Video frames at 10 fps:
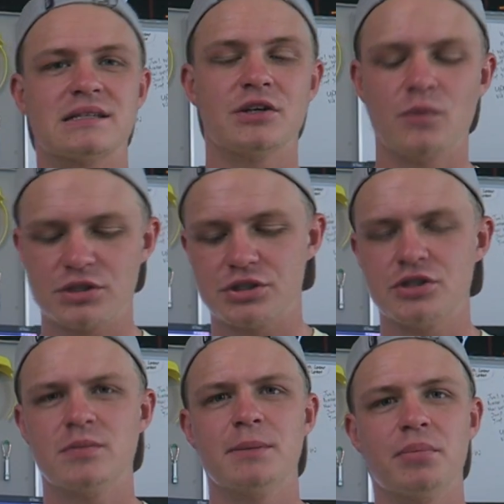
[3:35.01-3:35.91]
your
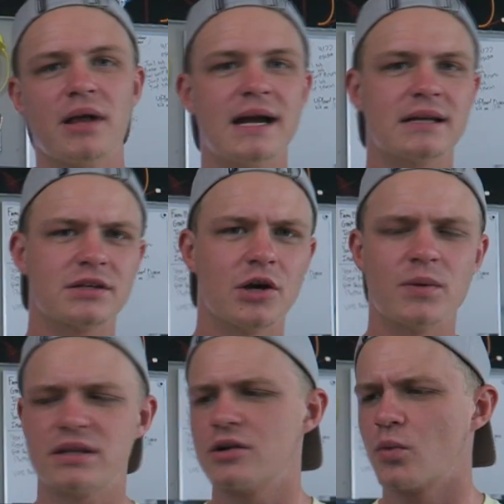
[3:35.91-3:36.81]
shoe to be black to go
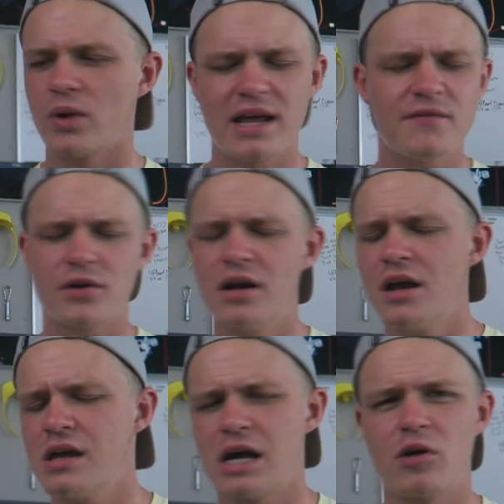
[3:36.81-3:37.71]
with it or whatever.
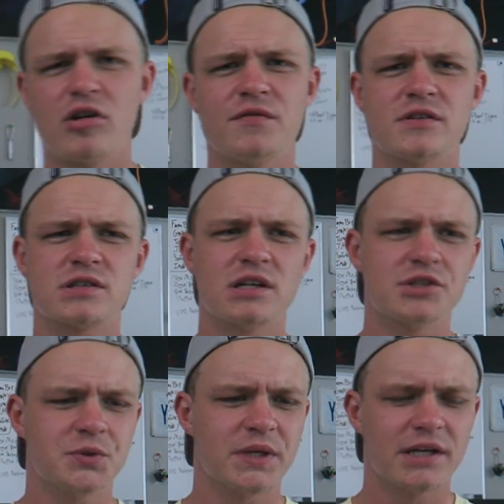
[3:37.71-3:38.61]
I don't know if those
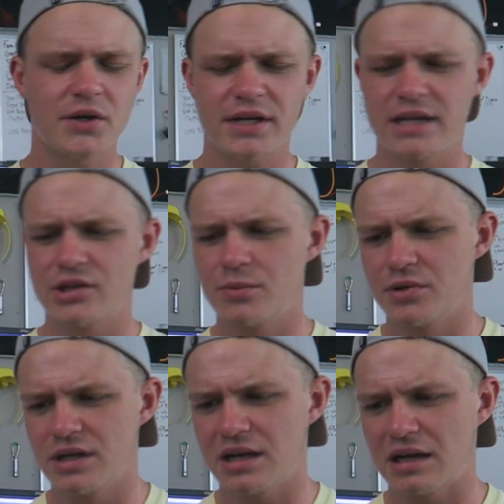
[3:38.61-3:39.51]
colors really go together,
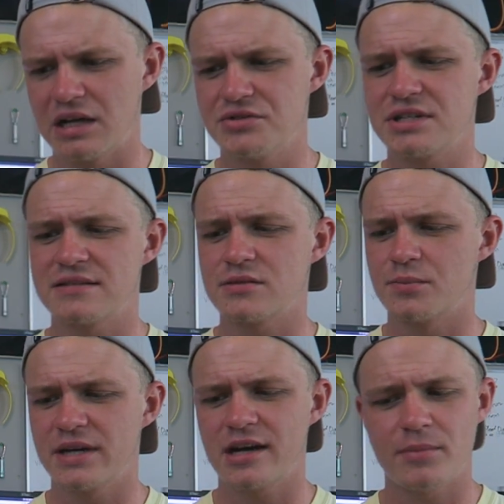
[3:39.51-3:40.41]
but I usually have
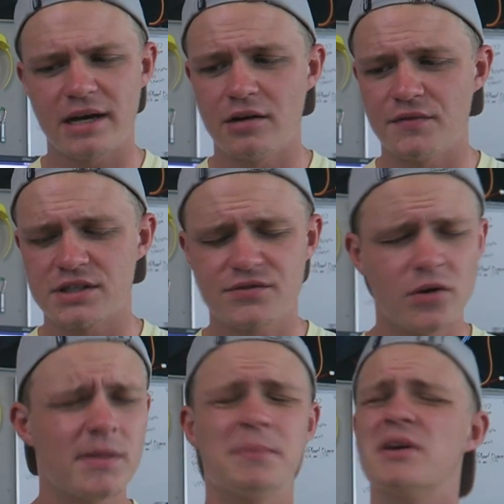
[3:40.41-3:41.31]
someone pick out my outfits
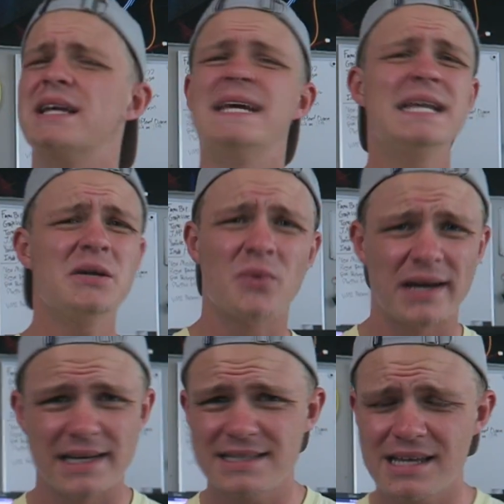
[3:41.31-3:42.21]
for me. But
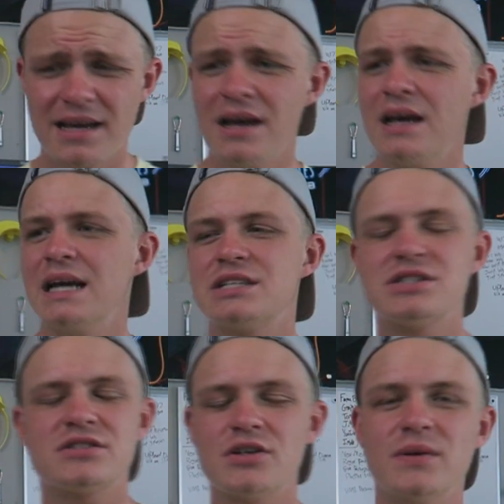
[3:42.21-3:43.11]
anyways, it's
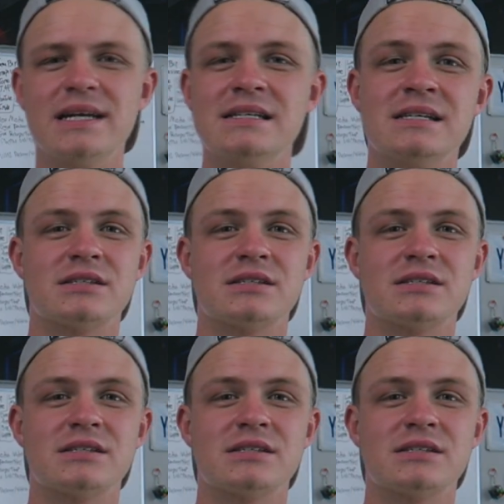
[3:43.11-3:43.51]
just so easy.